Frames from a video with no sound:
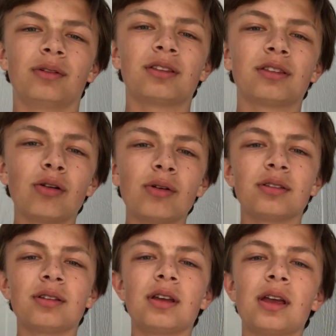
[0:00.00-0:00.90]
It's so
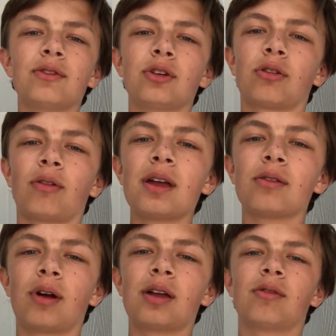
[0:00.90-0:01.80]
easy, even your
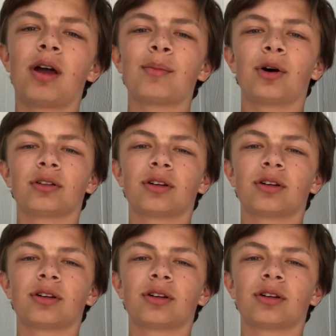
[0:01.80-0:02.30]
great-great-grandmother